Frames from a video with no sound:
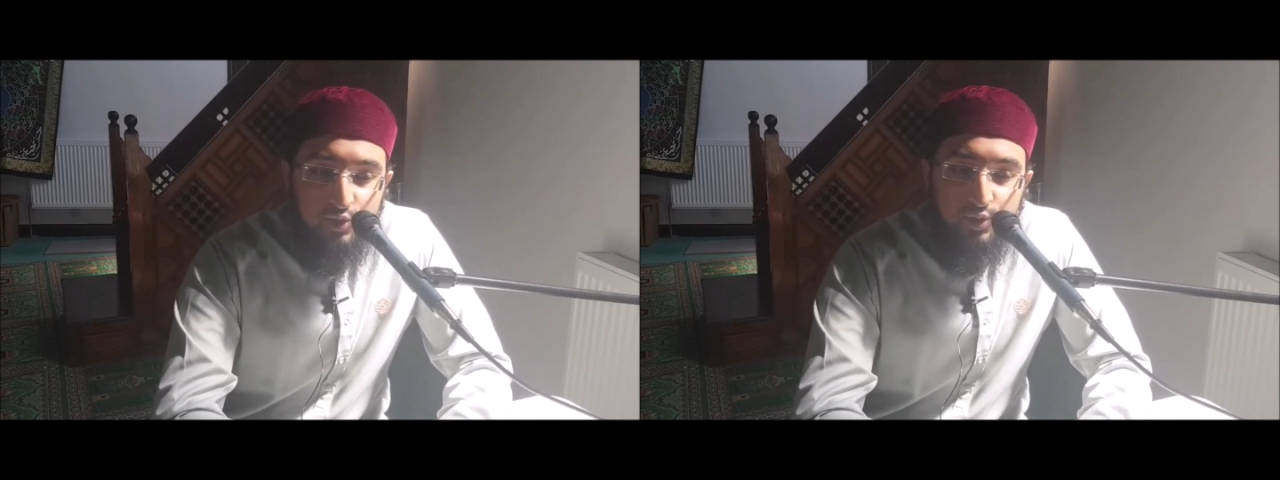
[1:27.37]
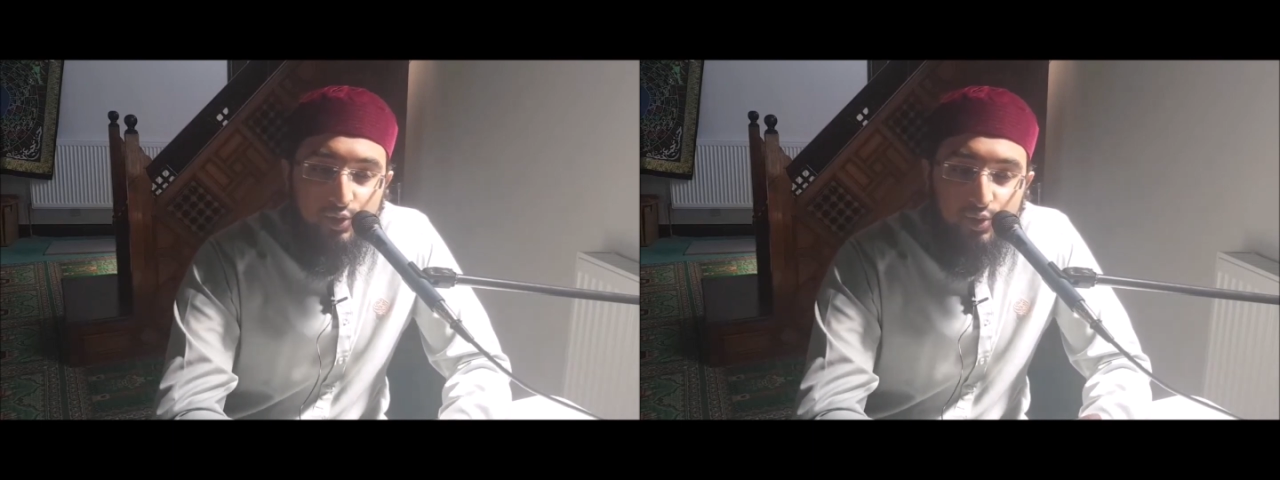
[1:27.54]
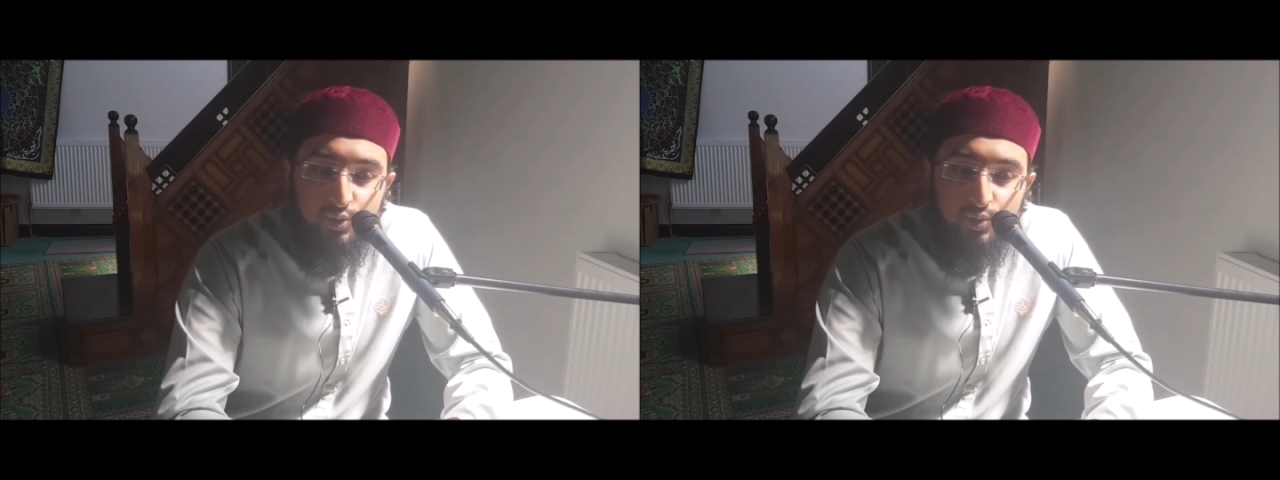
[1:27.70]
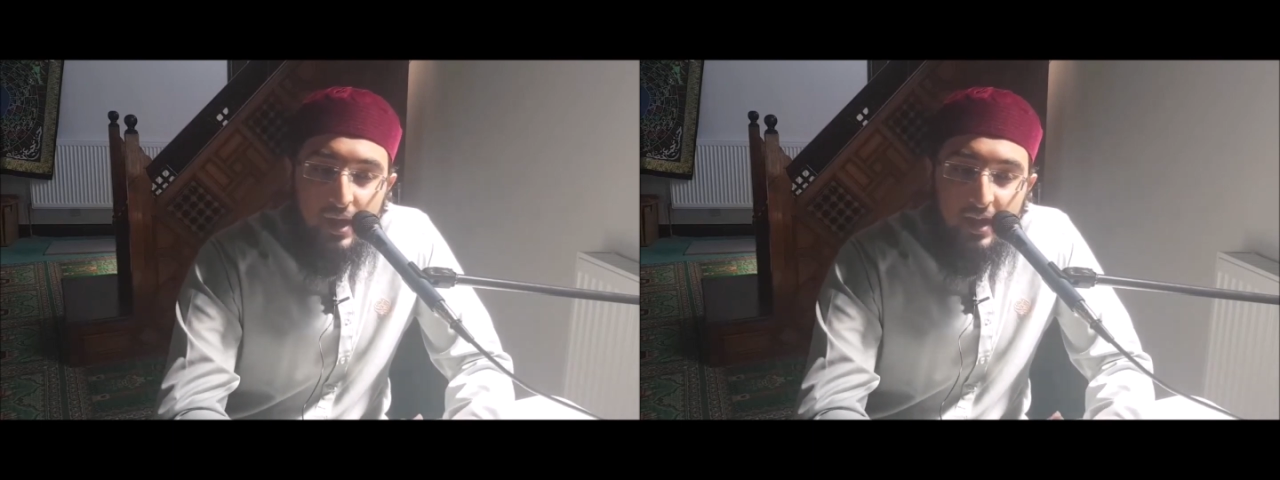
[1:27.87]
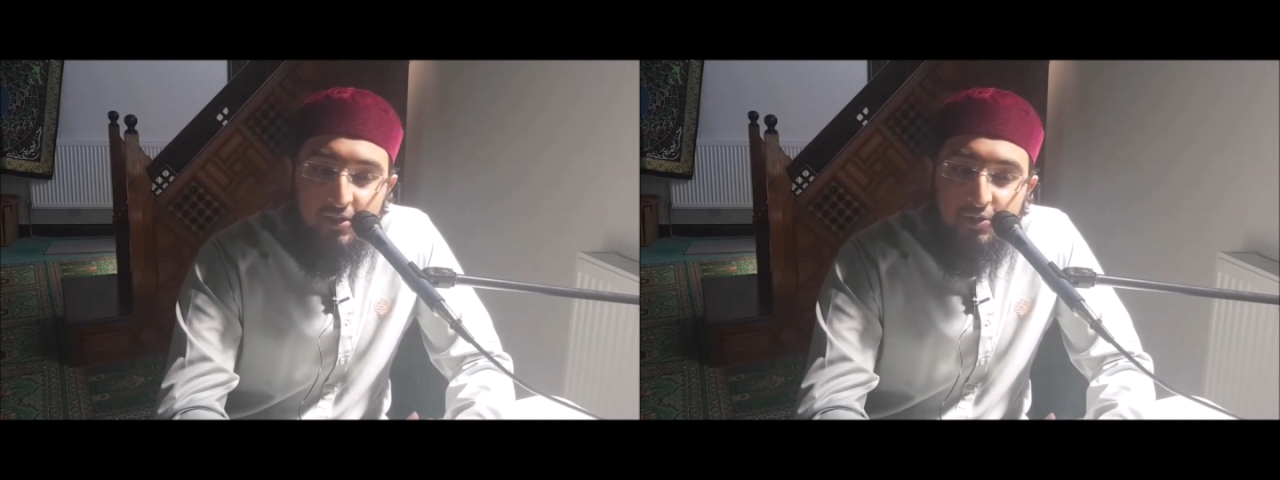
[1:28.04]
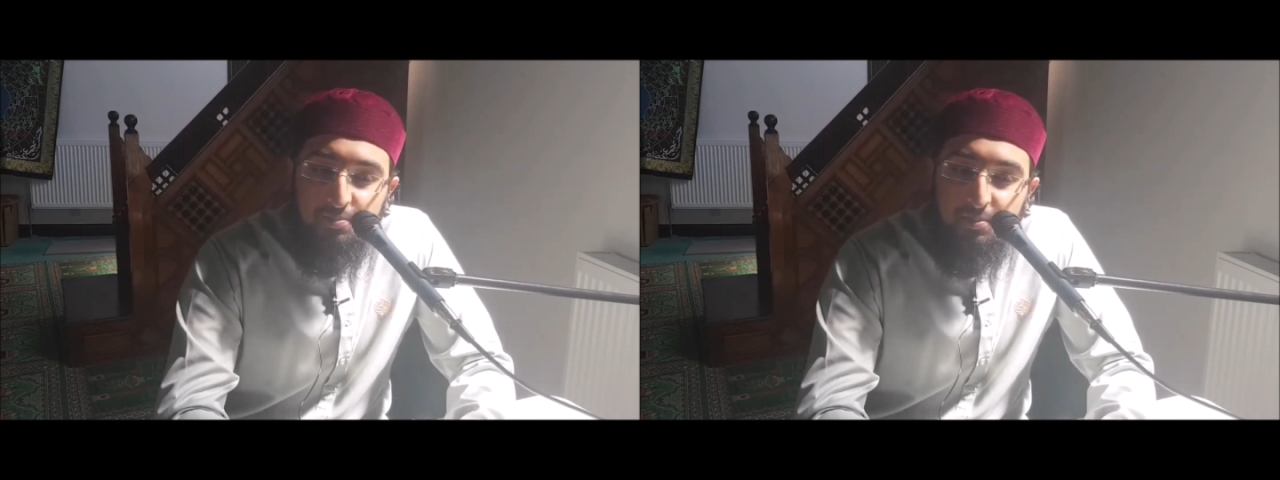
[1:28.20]
So to
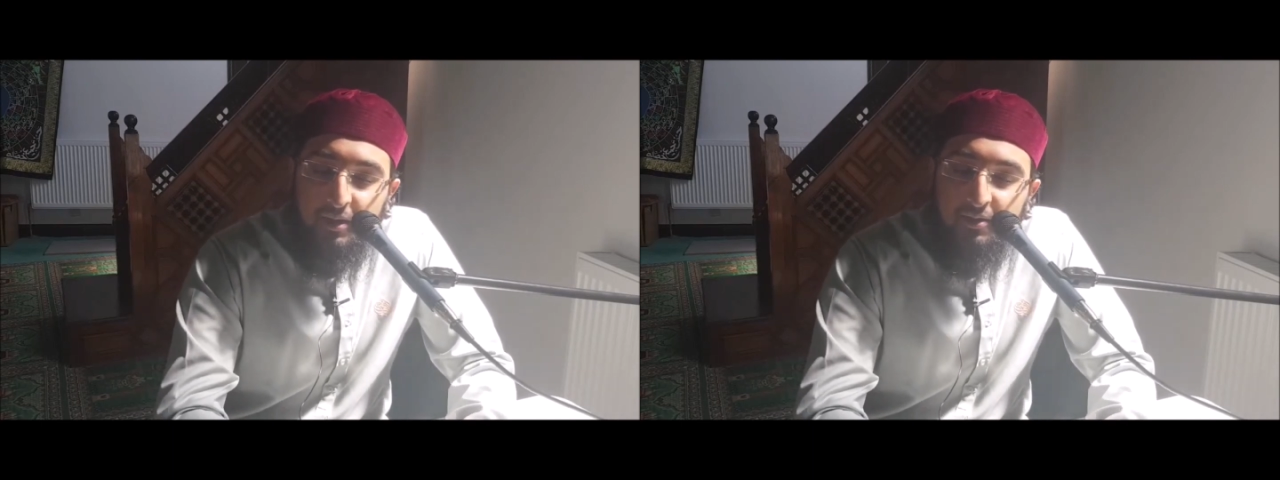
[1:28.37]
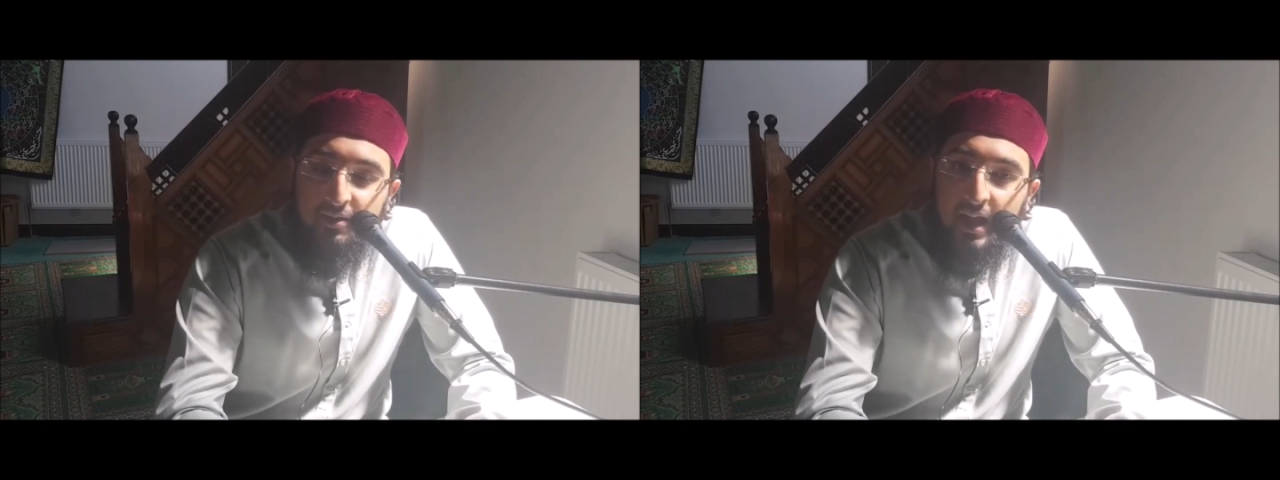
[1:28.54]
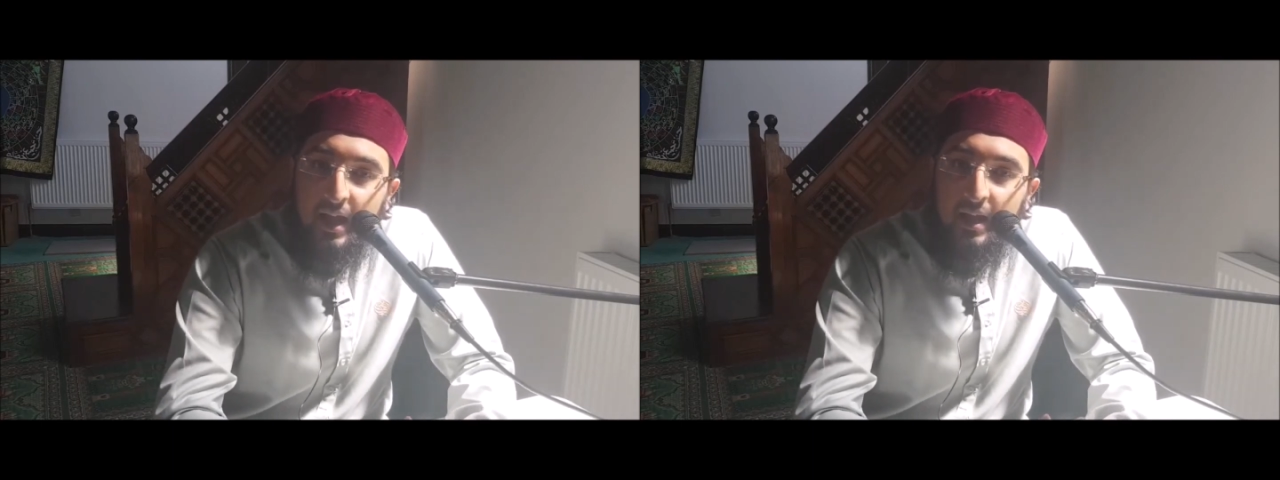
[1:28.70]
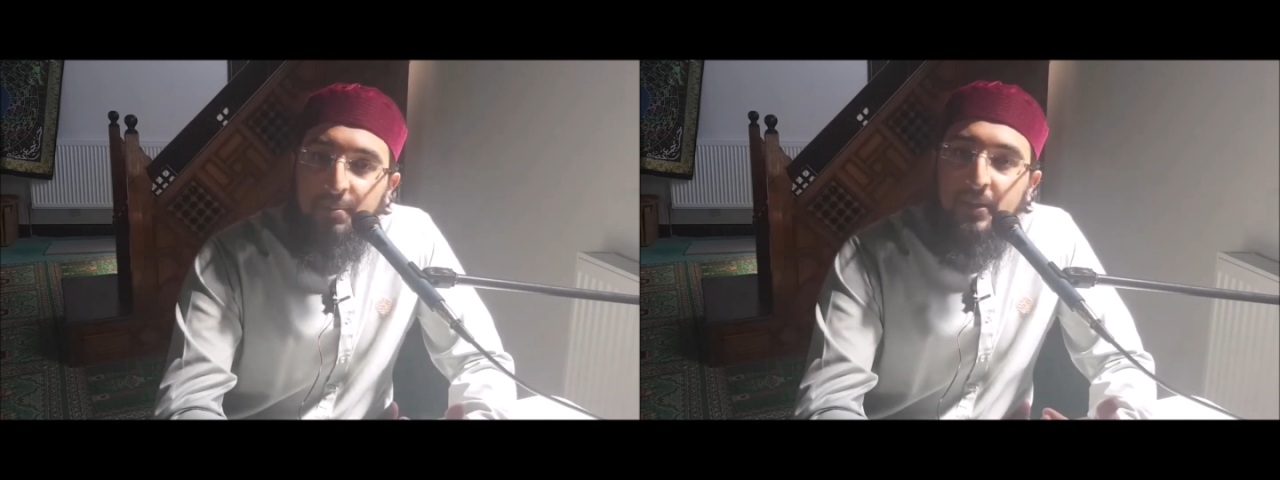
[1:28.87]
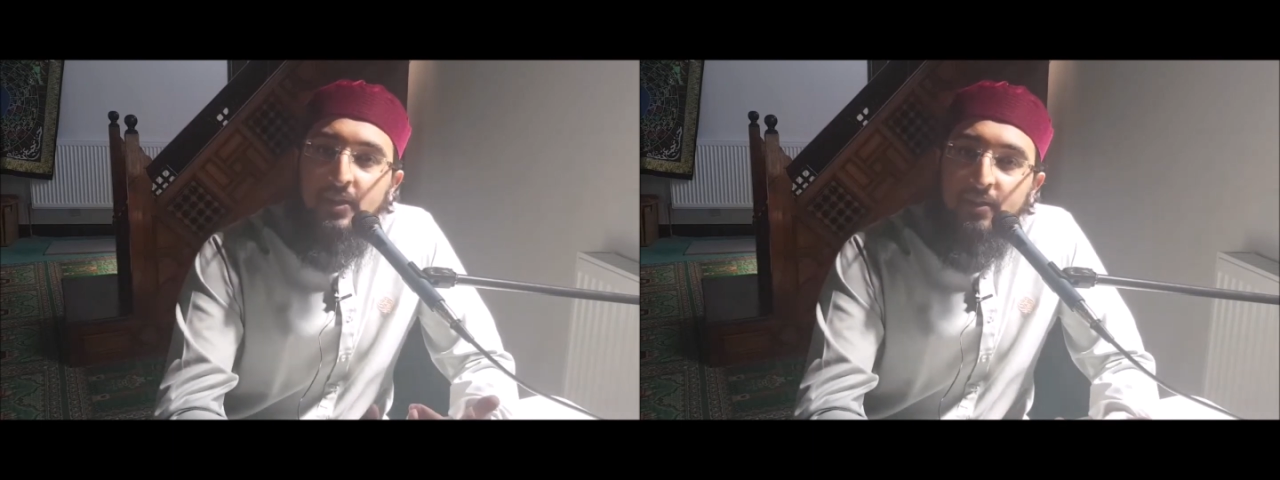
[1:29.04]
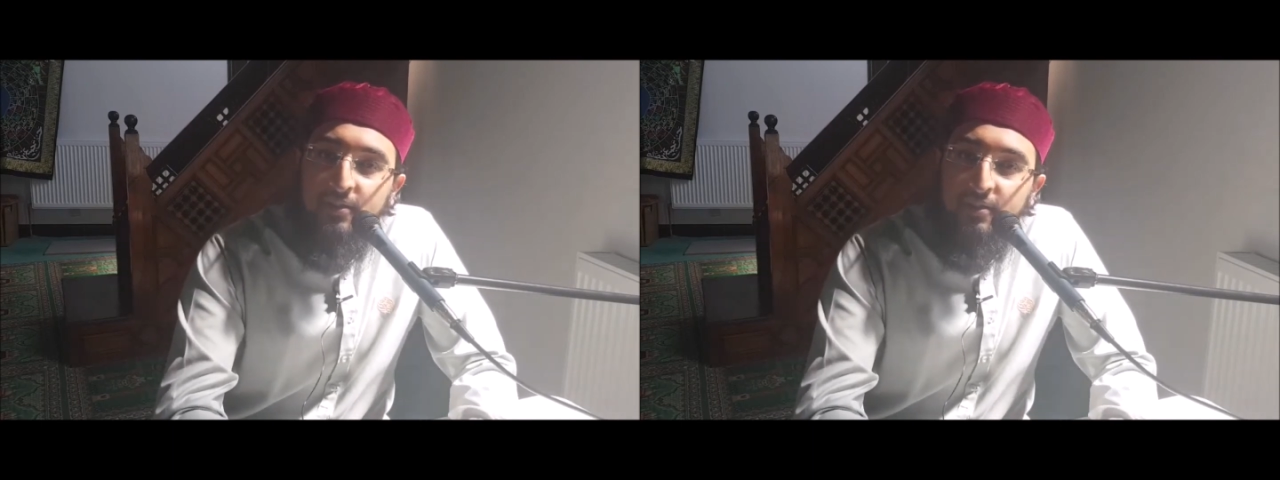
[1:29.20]
express
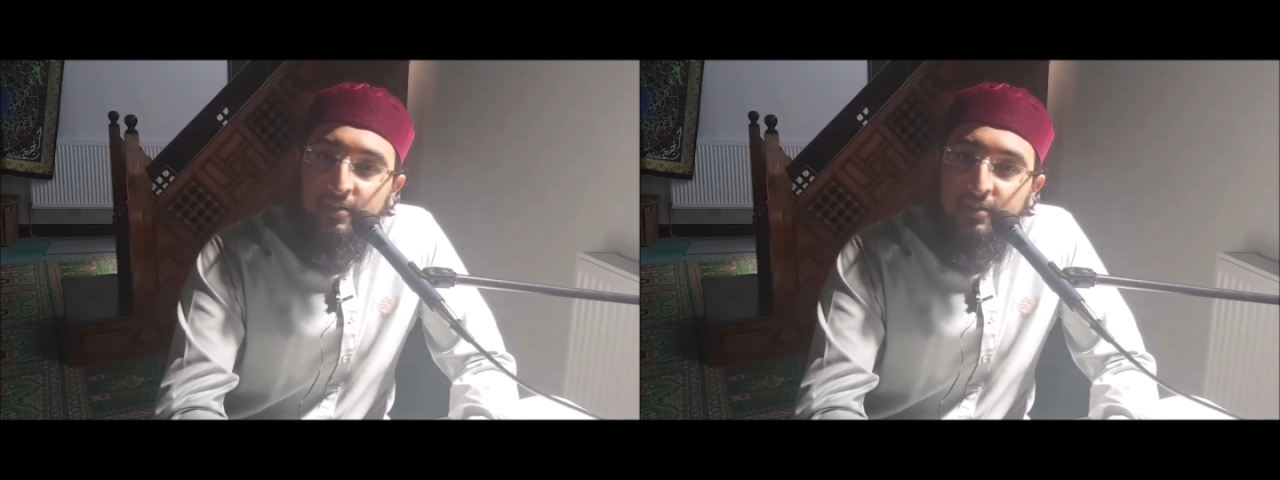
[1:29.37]
happiness,